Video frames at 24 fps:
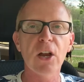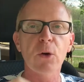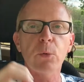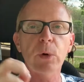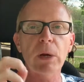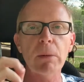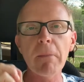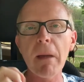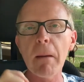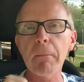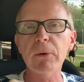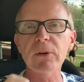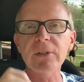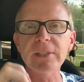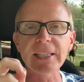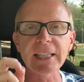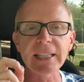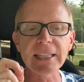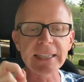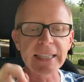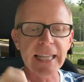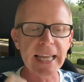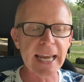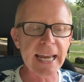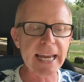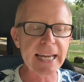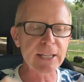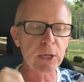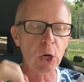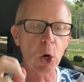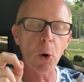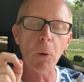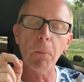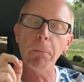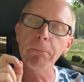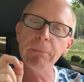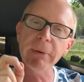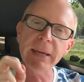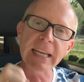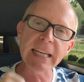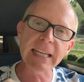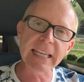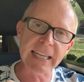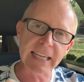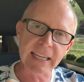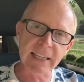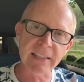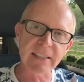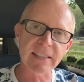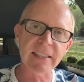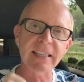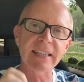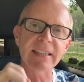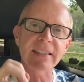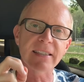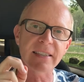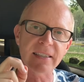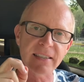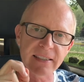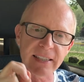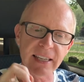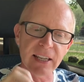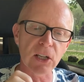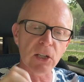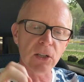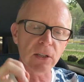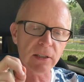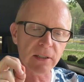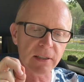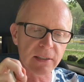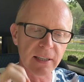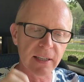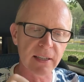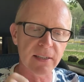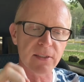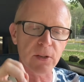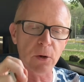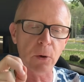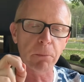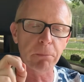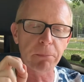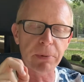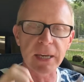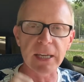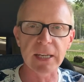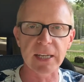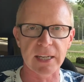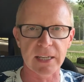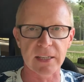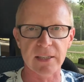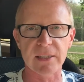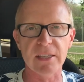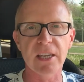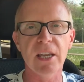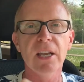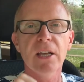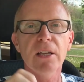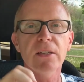Remember, delayed obedience is still disobedience.